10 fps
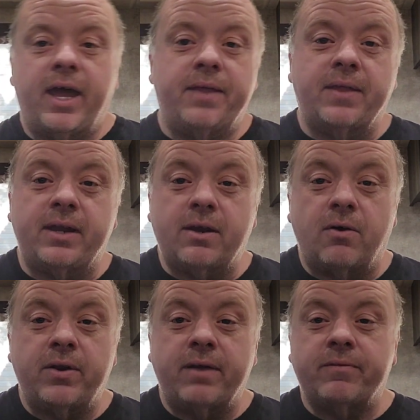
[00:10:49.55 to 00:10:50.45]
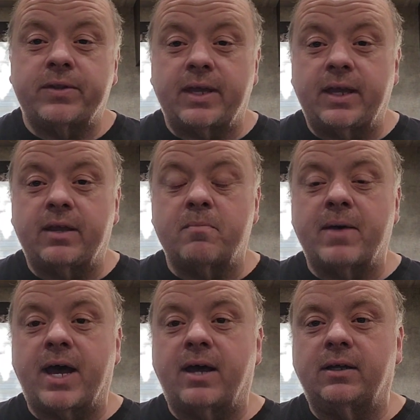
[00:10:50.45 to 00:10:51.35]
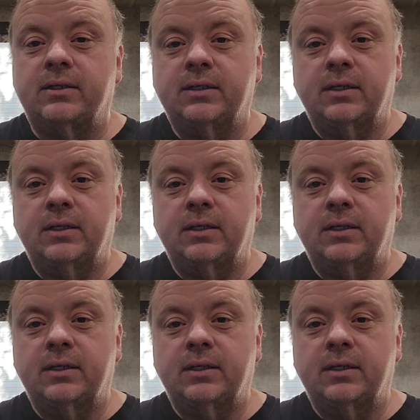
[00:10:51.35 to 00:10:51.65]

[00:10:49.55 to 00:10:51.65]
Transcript: and they don't ever think about,